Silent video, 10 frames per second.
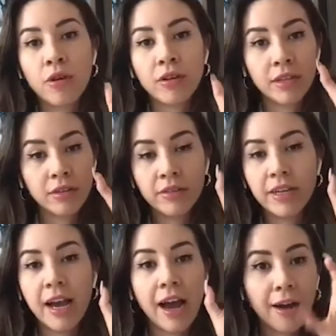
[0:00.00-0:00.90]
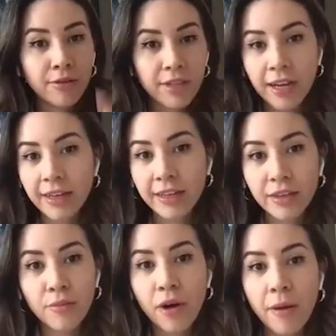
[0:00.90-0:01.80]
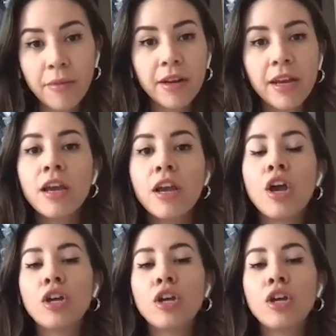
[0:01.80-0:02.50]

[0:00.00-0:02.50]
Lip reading: are literally house hacking their property,